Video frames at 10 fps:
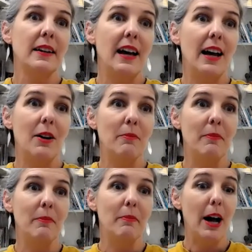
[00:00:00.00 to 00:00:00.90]

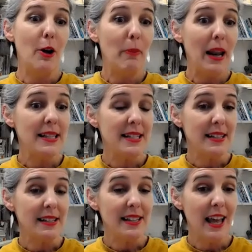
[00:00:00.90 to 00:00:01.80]
um,
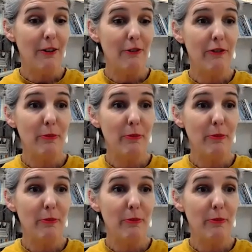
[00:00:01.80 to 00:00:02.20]
bioplastics have